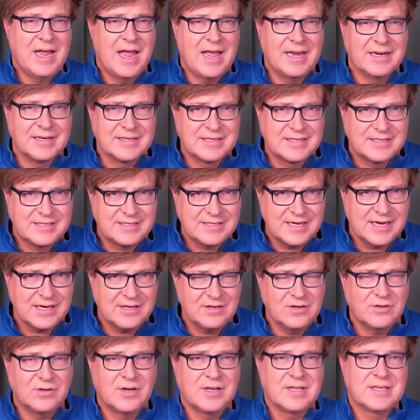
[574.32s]
and a
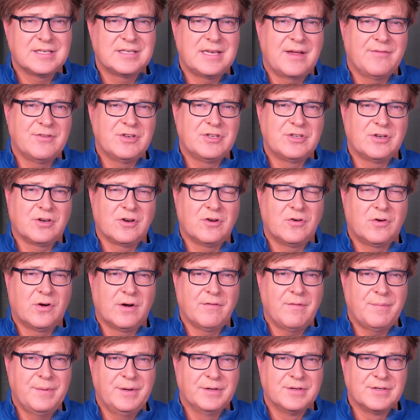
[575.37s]
signal to the Seventh Circuit
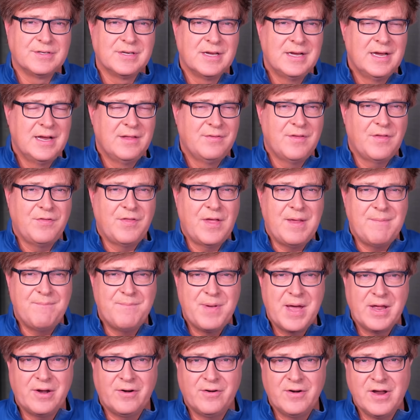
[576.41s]
Court of Appeals that they
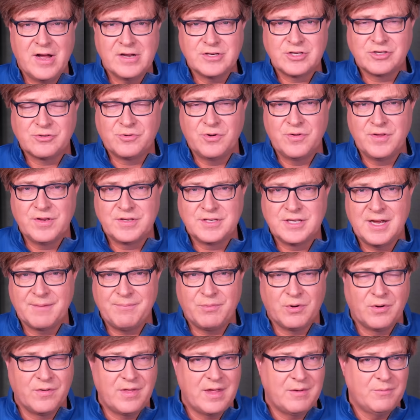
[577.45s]
better not screw this
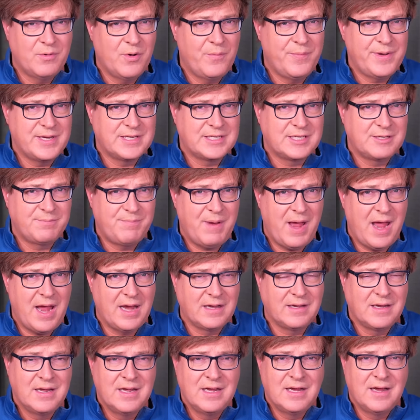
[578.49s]
up, or they will be
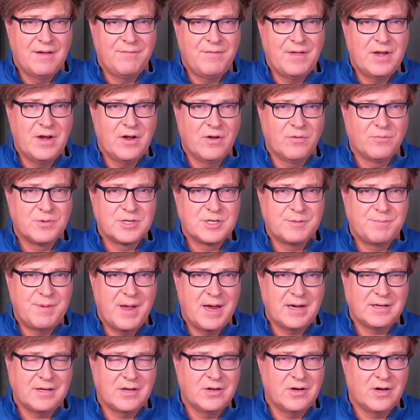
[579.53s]
spanked if they don't
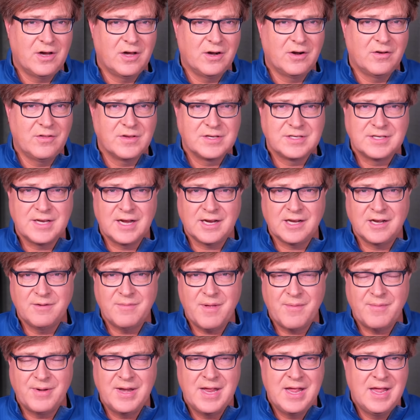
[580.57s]
respect and honor the Second
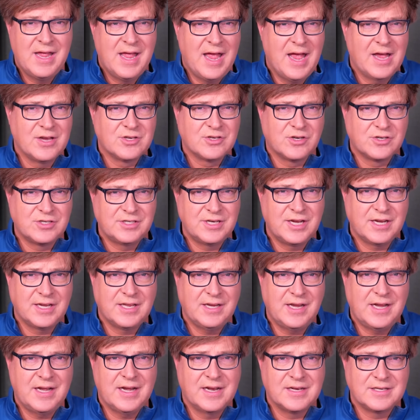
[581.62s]
Amendment as
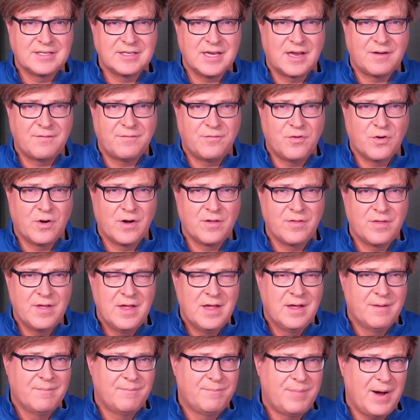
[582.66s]
articulated and set forth
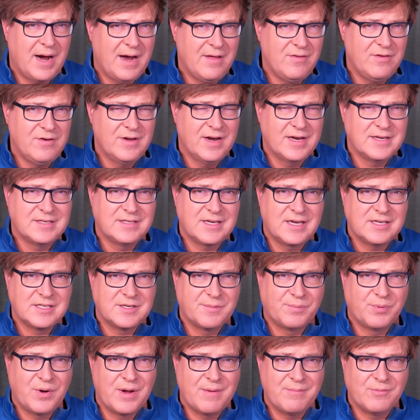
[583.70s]
by the United States
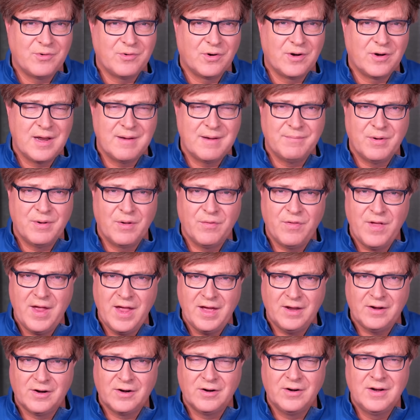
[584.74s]
Supreme Court in both
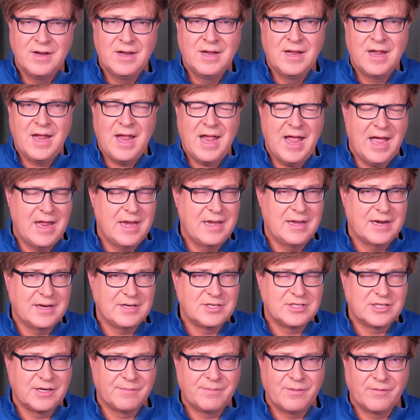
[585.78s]
Heller and
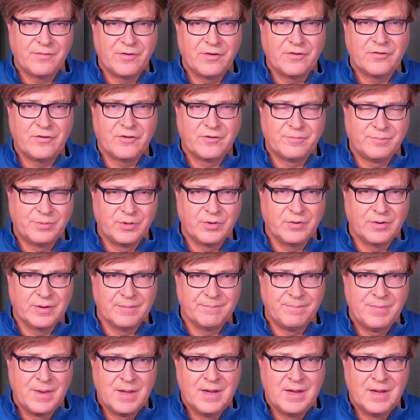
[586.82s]
NYSRPA versus Bruen.